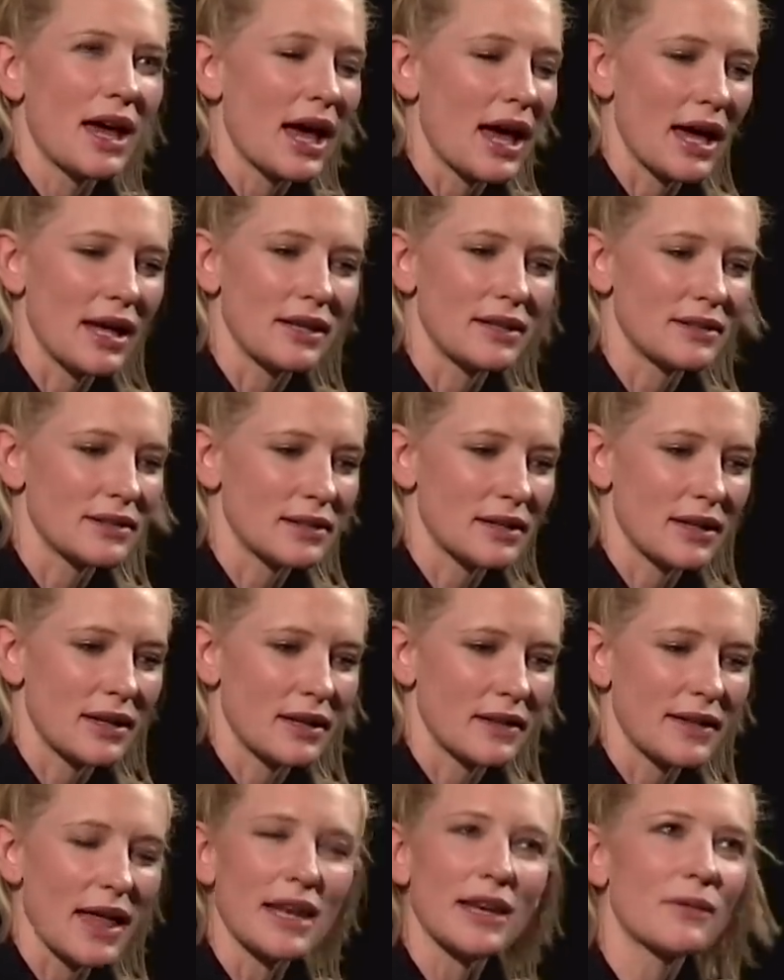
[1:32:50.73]
and
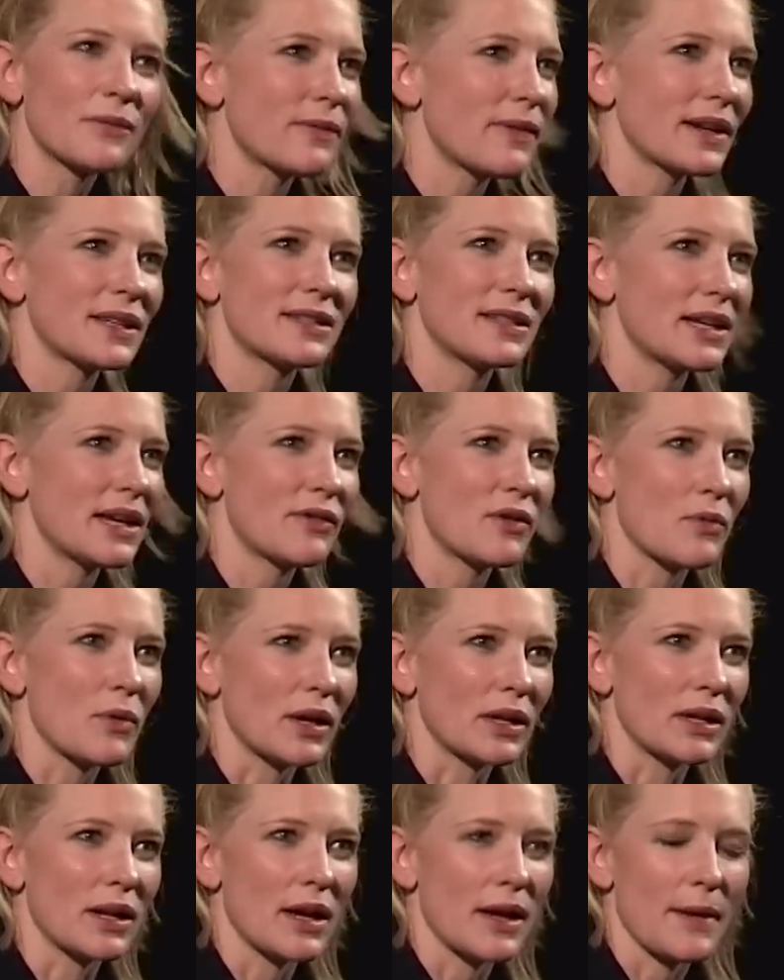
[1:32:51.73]
that infected
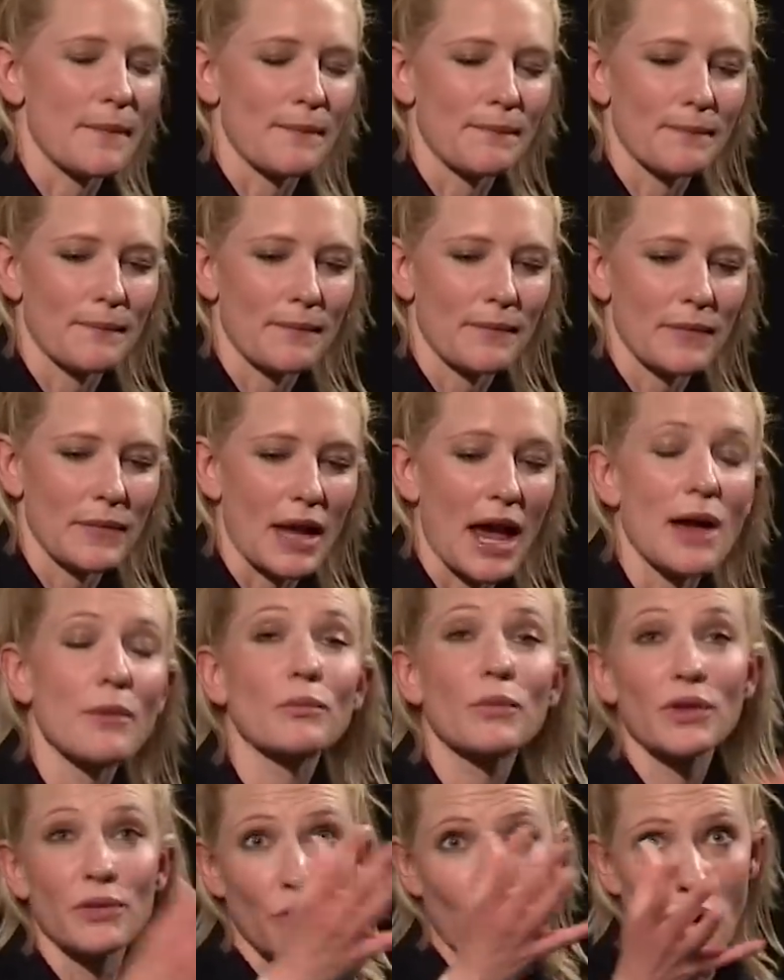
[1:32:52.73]
everyone.
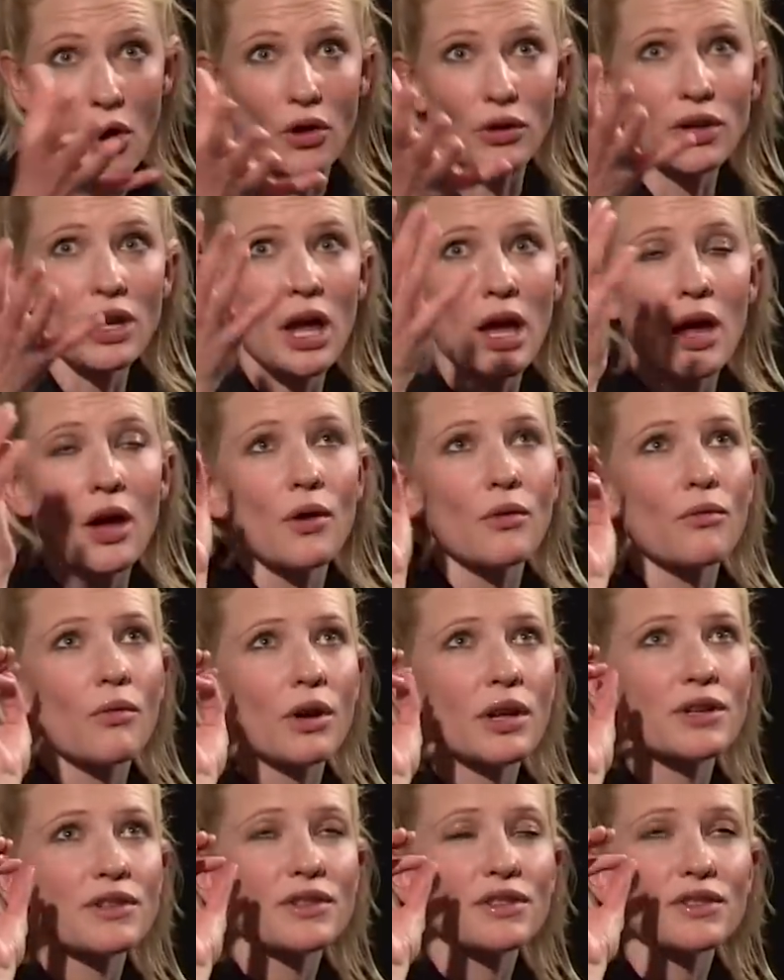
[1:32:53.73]
And with Ron, Ron is